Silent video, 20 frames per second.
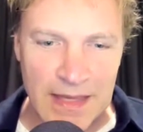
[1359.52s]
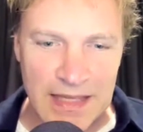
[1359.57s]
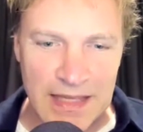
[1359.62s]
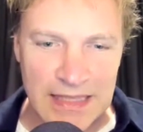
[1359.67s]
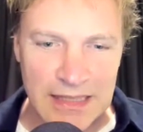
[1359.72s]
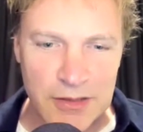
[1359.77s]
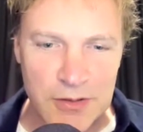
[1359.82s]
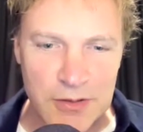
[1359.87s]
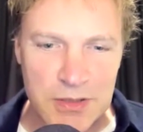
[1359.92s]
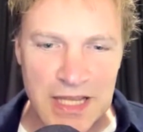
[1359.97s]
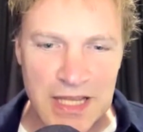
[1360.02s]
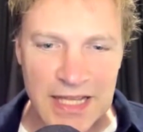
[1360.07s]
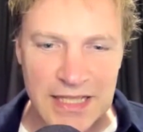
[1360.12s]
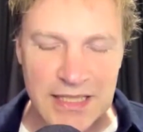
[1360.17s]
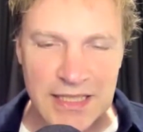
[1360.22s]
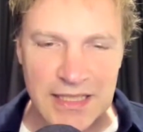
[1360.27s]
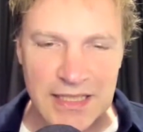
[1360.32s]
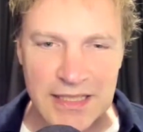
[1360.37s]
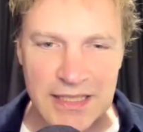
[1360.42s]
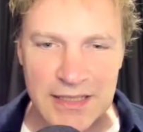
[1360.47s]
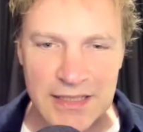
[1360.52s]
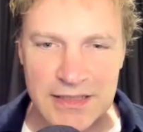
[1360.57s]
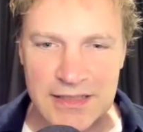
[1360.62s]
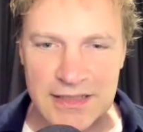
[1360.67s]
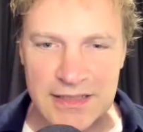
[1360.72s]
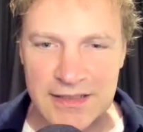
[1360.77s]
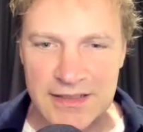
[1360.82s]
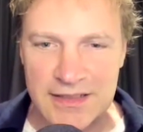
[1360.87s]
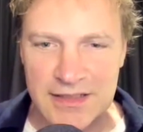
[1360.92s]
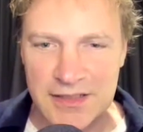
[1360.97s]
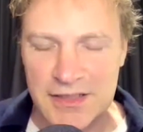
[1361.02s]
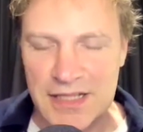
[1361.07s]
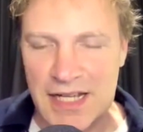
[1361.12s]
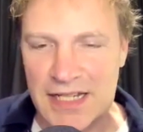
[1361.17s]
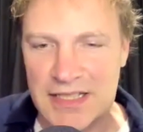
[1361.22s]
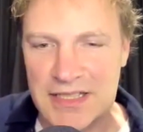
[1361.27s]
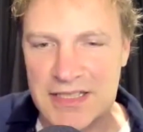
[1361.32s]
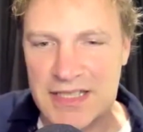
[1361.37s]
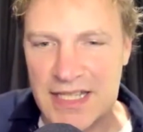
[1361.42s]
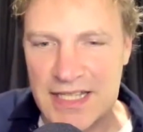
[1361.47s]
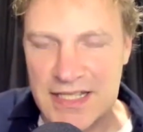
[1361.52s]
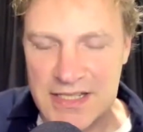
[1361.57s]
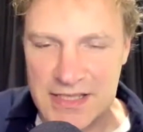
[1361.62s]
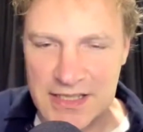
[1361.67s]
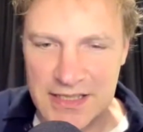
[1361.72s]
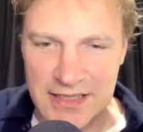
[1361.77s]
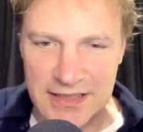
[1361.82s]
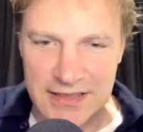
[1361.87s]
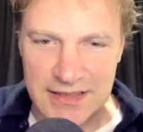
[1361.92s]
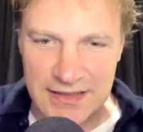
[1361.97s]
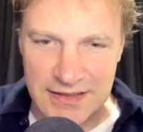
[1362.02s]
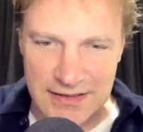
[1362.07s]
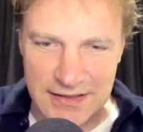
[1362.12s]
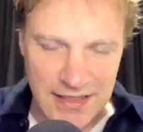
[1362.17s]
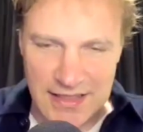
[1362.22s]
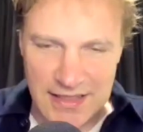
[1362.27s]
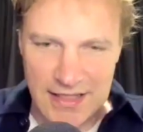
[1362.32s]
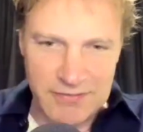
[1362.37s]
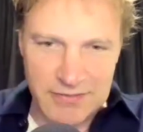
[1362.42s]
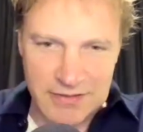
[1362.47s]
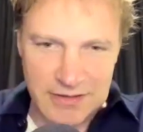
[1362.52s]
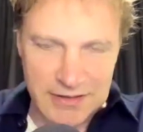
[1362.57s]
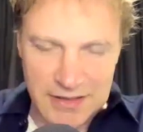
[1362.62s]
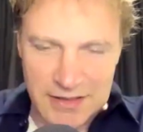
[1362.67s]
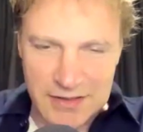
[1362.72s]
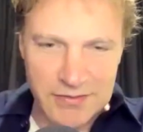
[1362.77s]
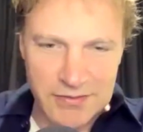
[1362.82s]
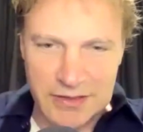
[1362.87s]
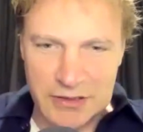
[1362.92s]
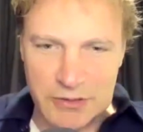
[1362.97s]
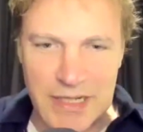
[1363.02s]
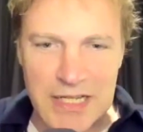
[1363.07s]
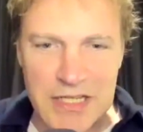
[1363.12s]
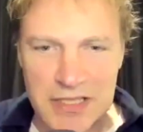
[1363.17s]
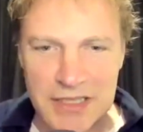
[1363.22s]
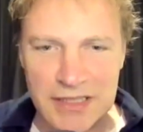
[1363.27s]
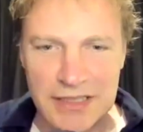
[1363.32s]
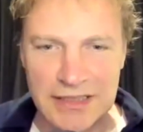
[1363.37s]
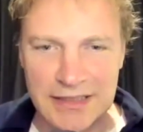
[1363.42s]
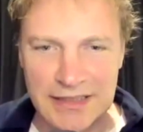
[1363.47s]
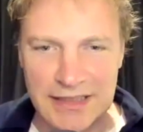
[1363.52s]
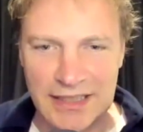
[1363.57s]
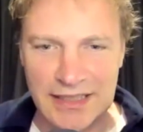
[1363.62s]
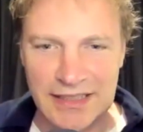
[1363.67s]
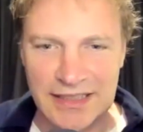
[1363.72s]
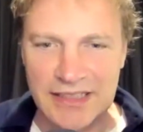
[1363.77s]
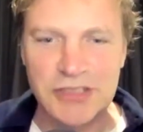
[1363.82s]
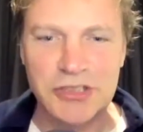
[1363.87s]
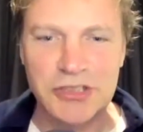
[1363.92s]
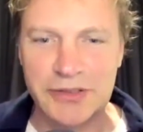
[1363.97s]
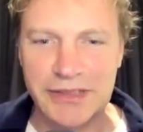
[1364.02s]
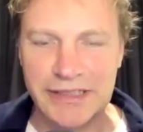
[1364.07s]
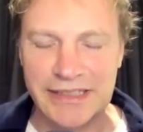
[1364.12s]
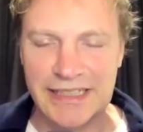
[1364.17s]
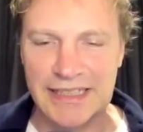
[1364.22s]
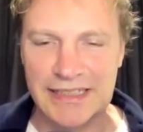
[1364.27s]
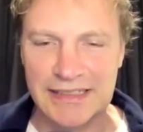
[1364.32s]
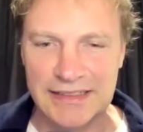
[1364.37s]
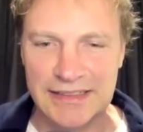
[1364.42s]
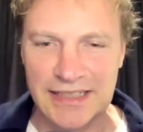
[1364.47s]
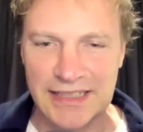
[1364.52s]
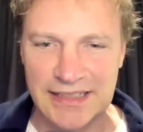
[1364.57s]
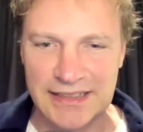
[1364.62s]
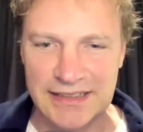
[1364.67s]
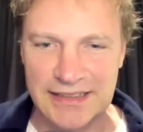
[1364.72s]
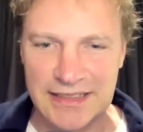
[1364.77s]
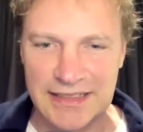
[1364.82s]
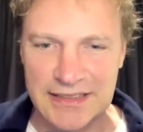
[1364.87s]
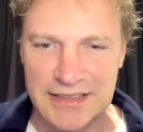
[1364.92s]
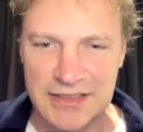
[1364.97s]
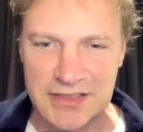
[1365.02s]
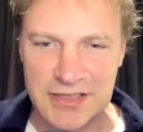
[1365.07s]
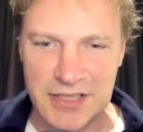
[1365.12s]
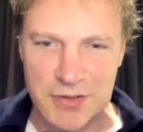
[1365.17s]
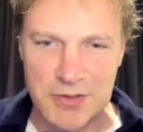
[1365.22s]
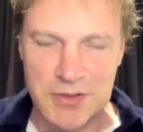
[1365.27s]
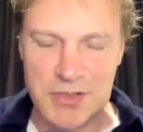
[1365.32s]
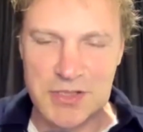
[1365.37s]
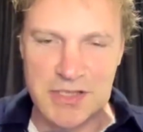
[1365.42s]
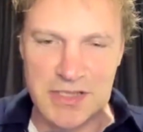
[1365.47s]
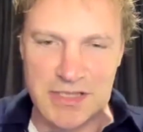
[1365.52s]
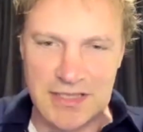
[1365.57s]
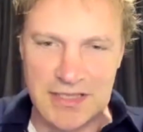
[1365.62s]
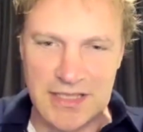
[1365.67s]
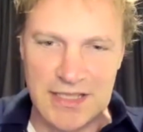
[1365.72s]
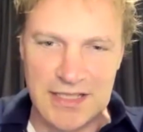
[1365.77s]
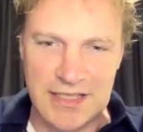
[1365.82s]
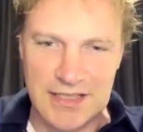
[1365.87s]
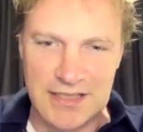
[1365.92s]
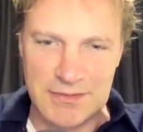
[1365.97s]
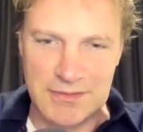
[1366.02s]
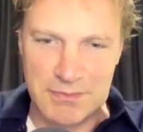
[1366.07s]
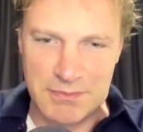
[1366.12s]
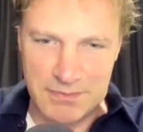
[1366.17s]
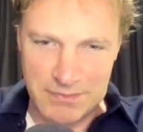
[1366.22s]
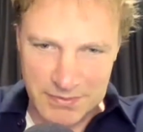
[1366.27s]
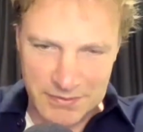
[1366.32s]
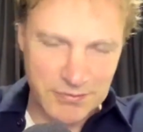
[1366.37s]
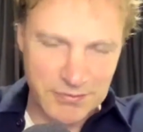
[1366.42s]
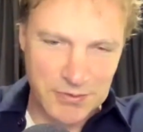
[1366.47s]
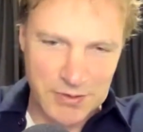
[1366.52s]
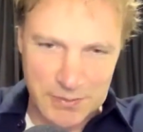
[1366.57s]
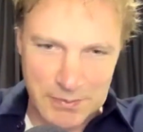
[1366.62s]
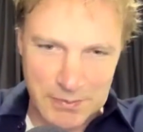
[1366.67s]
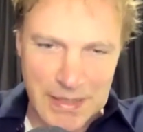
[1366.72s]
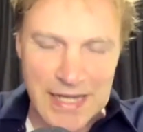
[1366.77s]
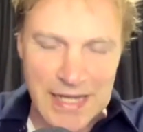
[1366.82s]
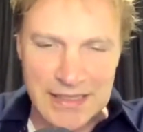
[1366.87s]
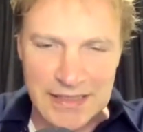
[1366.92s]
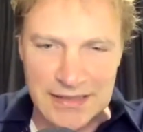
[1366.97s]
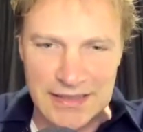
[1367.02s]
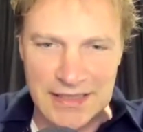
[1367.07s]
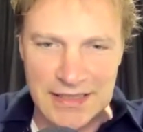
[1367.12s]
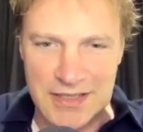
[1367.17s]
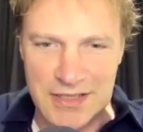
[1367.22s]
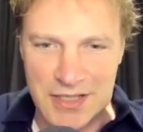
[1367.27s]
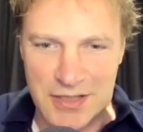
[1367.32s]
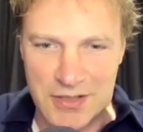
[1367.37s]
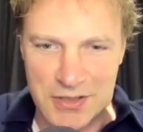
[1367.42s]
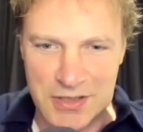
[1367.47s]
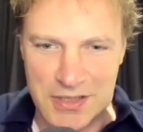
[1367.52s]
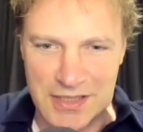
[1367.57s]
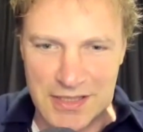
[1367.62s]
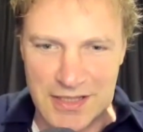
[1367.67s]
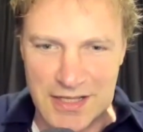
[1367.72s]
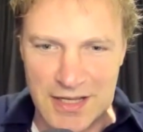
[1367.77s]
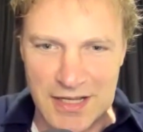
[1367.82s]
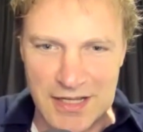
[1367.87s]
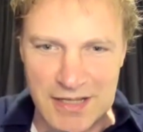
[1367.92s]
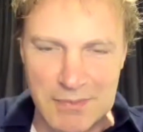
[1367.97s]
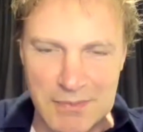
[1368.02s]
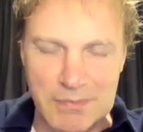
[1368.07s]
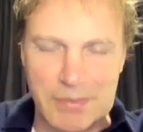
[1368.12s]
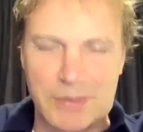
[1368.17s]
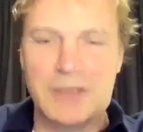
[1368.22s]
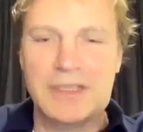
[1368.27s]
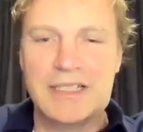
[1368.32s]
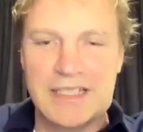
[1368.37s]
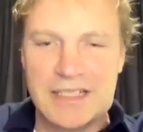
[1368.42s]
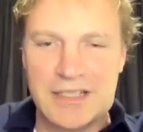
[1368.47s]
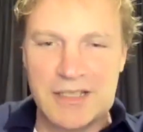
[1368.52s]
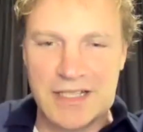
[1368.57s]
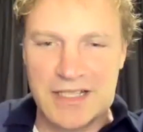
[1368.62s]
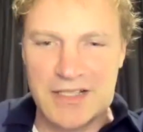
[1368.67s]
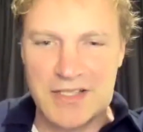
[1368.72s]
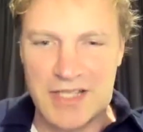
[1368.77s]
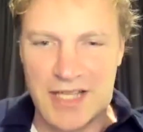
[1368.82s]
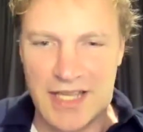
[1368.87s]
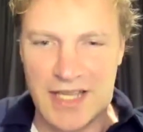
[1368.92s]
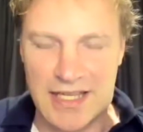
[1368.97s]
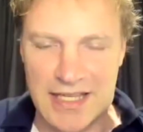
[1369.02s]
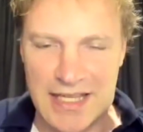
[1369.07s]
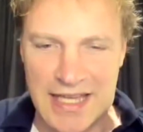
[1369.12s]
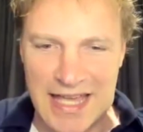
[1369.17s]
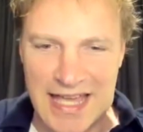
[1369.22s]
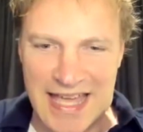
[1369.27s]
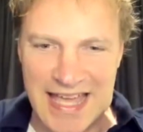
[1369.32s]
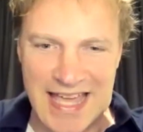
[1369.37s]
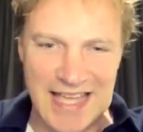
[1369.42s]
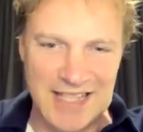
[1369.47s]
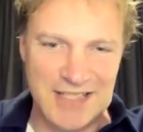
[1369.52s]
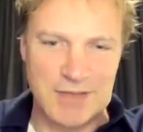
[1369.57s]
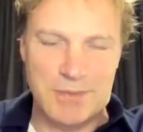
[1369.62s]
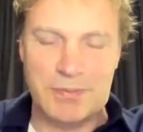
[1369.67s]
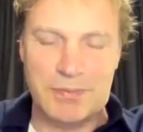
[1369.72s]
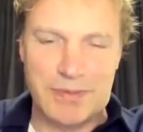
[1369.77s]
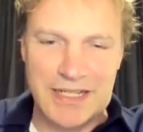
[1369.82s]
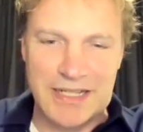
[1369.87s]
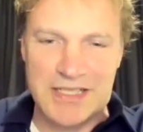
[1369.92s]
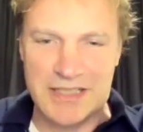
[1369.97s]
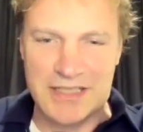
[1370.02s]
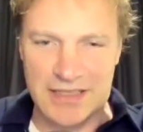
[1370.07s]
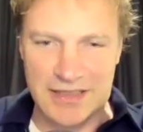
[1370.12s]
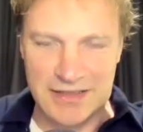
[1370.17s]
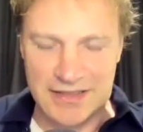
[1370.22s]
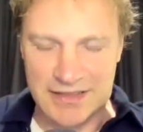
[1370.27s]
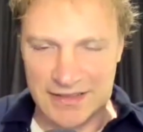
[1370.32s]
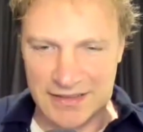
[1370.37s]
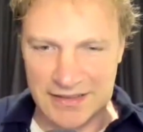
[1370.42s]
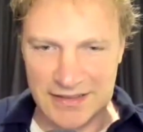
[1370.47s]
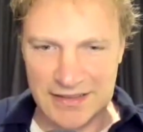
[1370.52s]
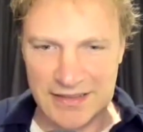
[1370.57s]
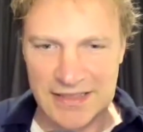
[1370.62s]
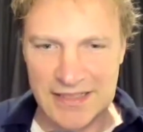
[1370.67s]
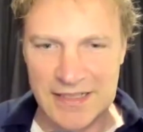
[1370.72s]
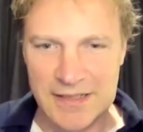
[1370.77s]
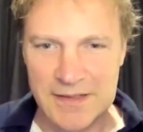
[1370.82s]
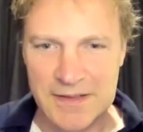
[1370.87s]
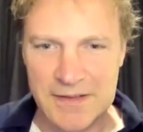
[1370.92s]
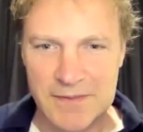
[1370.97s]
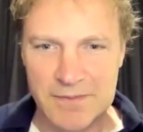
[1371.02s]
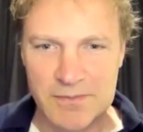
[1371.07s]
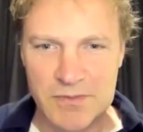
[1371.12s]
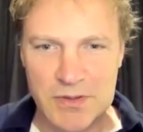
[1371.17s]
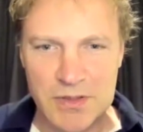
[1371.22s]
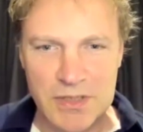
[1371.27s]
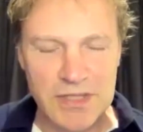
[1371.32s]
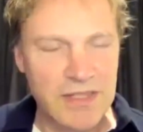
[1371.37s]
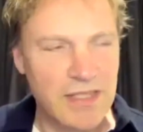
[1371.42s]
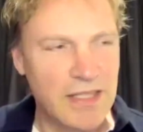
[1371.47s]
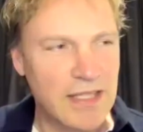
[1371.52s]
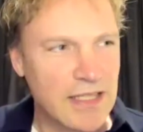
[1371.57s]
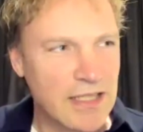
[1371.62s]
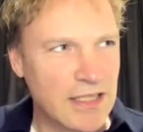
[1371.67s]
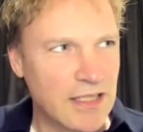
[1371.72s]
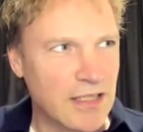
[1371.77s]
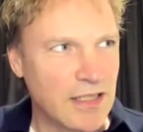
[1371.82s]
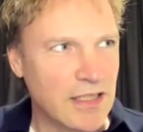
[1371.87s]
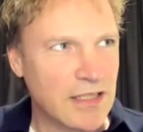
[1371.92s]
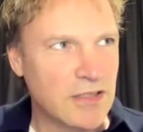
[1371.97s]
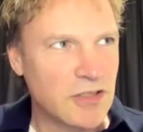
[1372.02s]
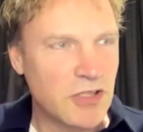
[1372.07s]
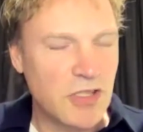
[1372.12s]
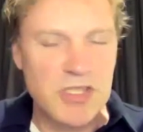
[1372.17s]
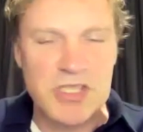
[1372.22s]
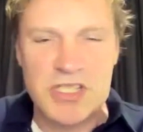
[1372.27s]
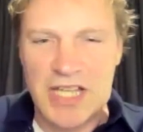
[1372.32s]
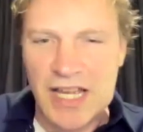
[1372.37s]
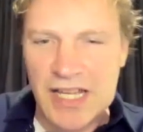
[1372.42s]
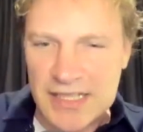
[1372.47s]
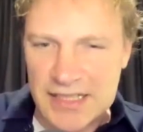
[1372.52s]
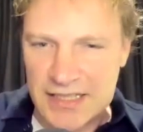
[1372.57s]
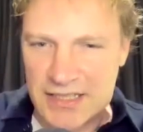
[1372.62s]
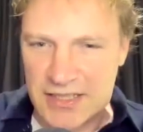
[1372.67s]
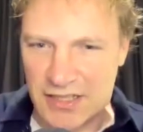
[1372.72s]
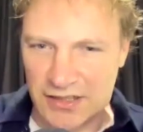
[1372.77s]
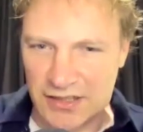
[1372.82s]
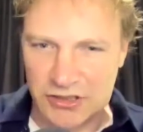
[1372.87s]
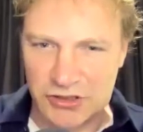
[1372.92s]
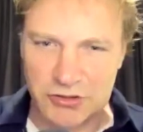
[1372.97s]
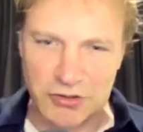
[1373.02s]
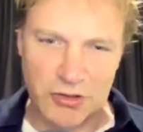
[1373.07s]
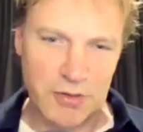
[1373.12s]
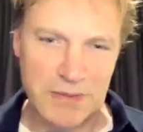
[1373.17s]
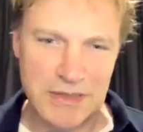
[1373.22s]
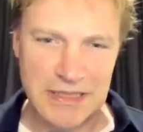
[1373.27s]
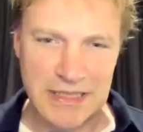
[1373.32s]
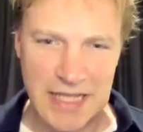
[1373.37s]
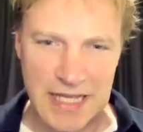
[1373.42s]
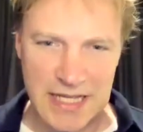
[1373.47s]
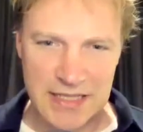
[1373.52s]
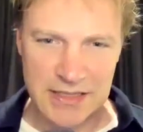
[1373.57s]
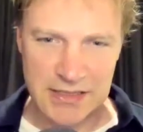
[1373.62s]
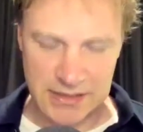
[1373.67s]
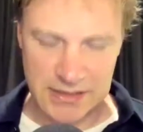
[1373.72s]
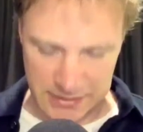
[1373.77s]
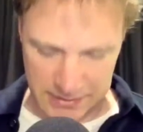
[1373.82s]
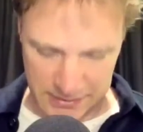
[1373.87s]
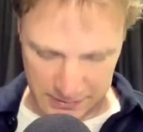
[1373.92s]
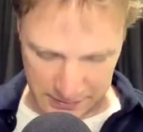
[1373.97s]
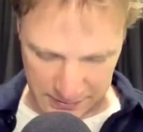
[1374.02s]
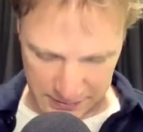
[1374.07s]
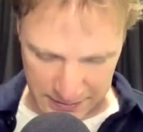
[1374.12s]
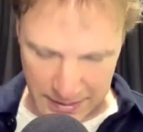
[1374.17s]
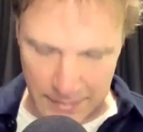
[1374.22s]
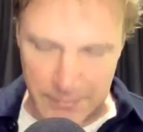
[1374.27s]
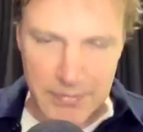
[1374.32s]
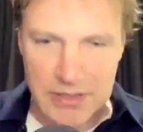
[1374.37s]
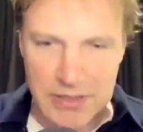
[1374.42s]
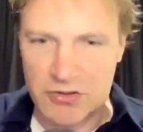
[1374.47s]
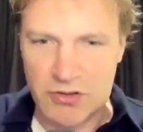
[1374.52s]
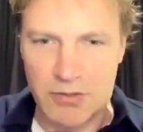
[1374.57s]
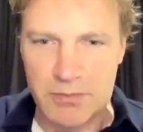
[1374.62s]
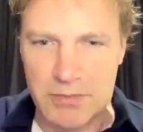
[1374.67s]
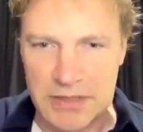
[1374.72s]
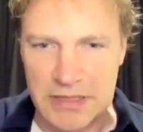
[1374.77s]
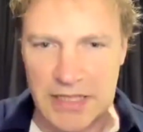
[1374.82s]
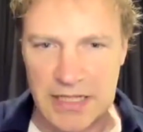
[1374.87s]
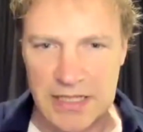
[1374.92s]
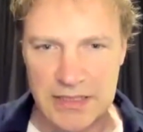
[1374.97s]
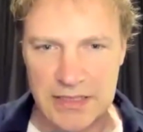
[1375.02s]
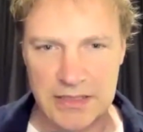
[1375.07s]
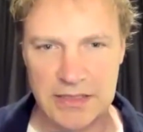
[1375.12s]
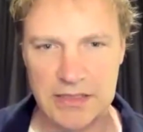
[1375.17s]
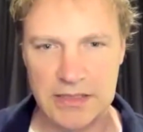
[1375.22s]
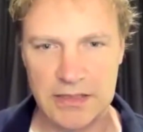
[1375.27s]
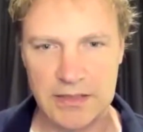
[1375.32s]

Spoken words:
It looks like the United States, they have a lot of aggression in their history, and they chose, before Biden, they chose a bully, you can say, as a president. Do you think societies are traumatized? Can be traumatized?